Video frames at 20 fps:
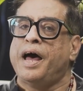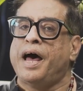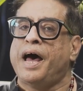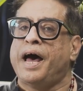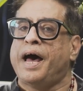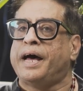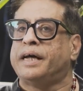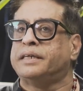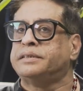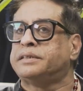
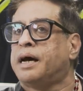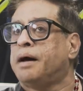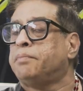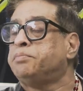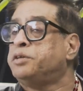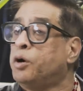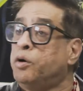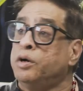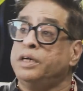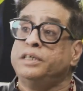And
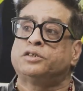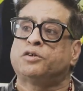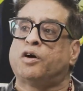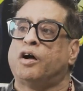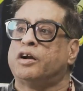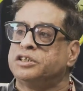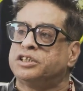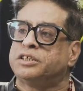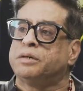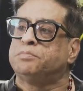the only
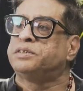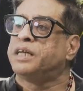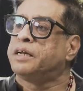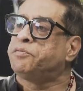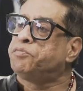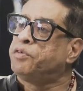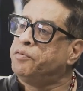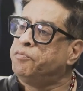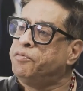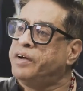scholarships that
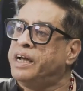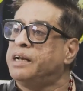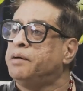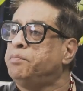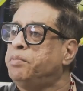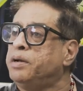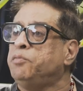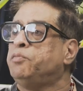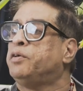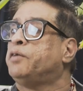were
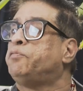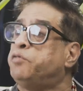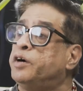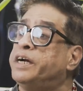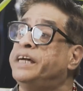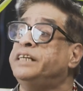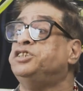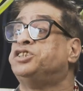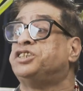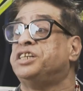available were for
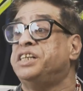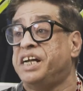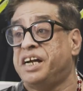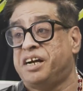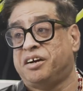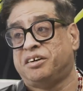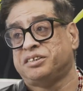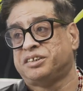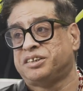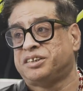
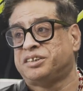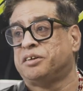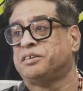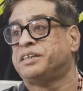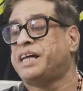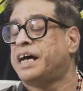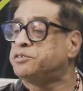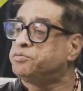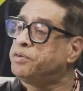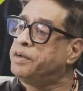engineers. So
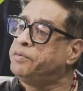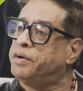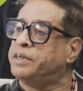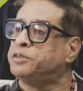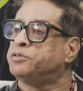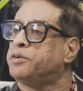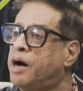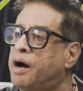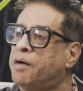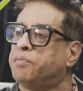that's why he went
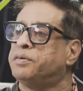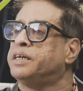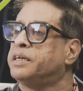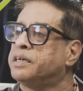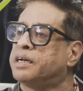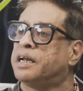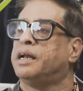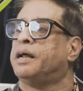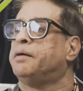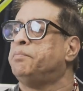to Harvard
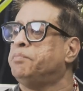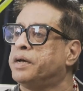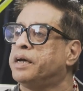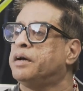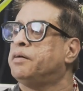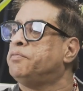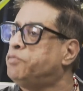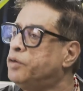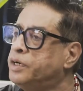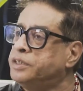and
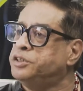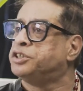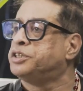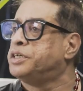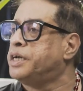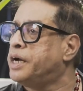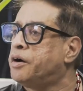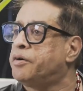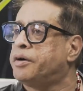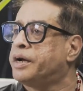Columbia for
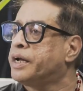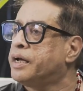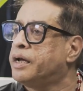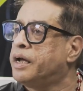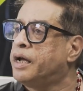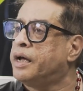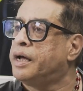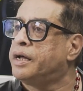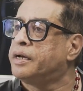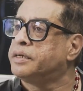engineering.
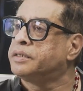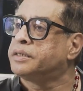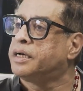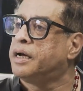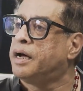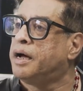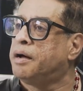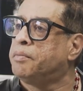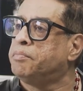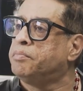Wow. And
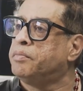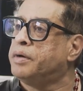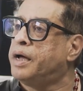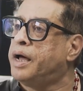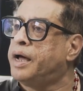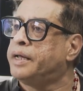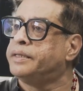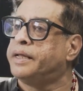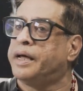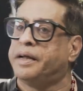
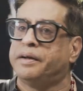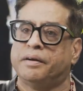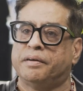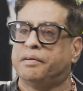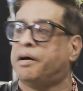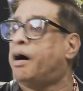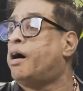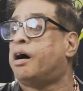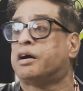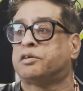then
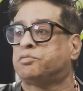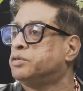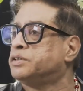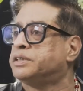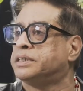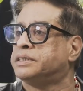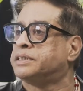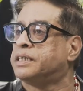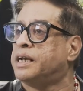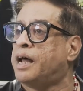art was
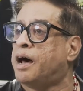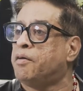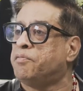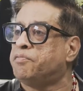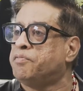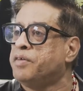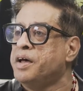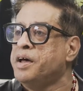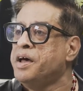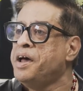his love.